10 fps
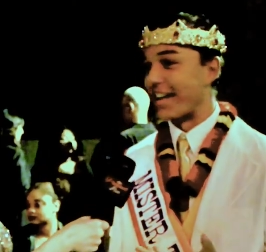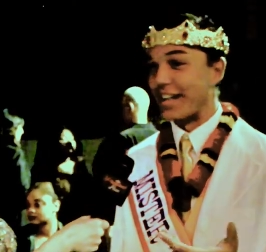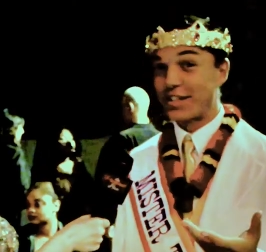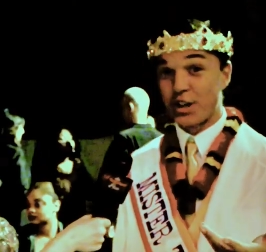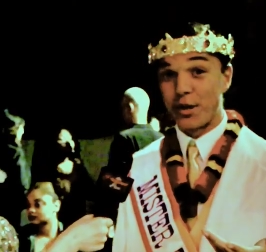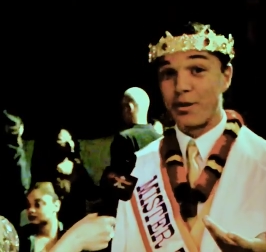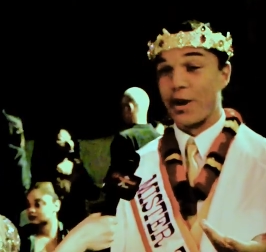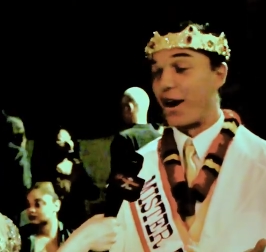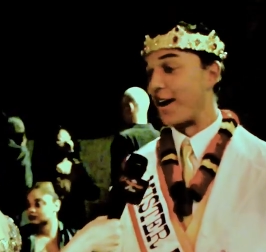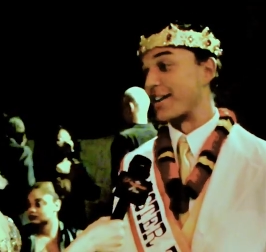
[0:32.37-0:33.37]
Speaker 1: It's going to be
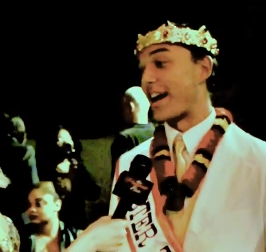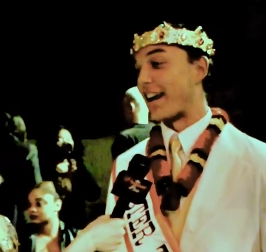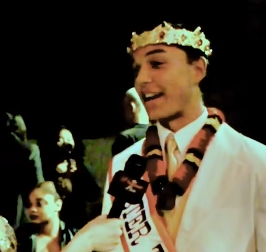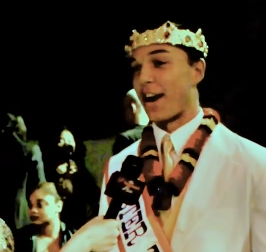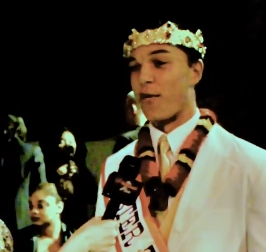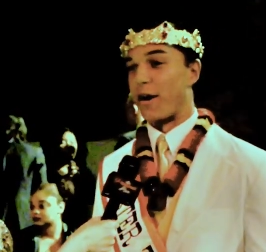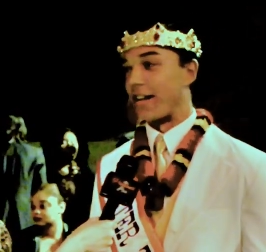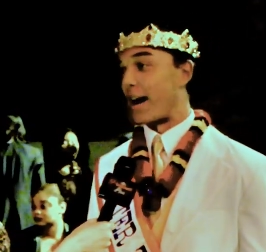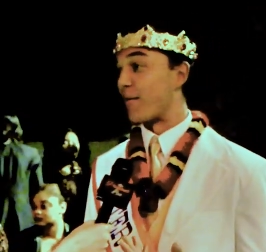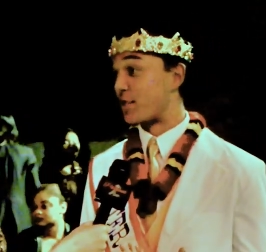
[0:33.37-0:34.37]
awesome. I can't wait.
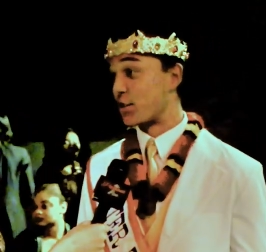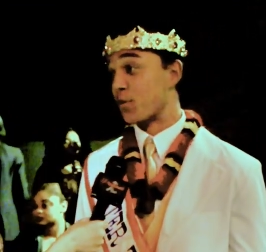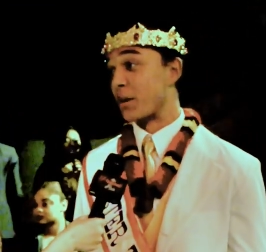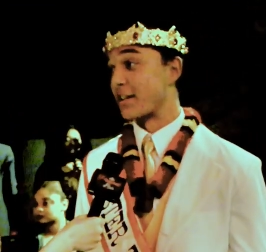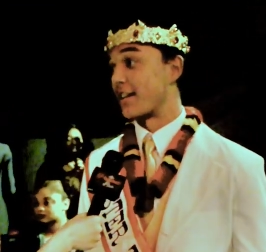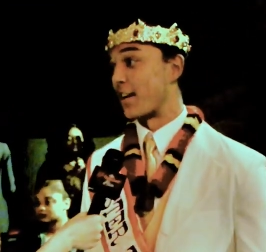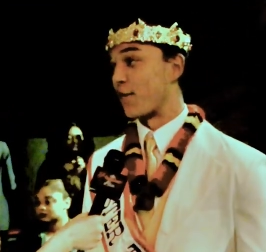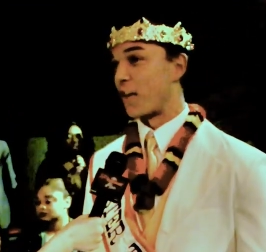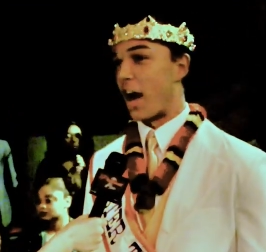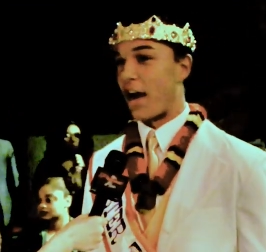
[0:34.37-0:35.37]
I'm super excited for
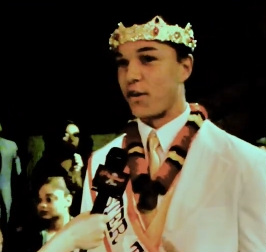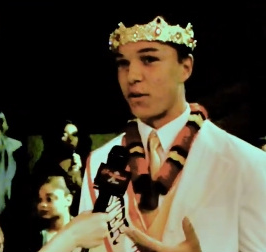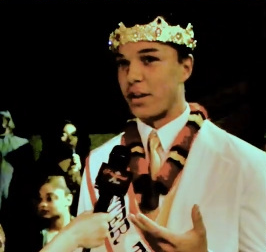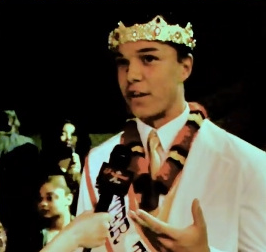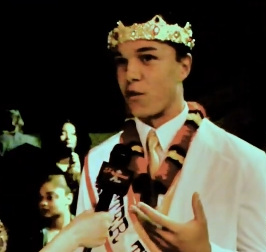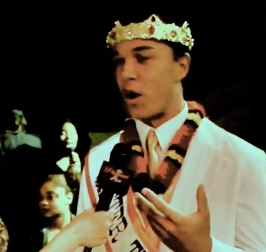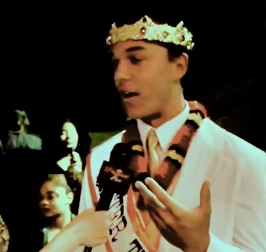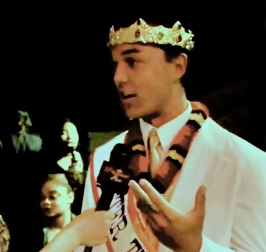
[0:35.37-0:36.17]
that. I think we leave around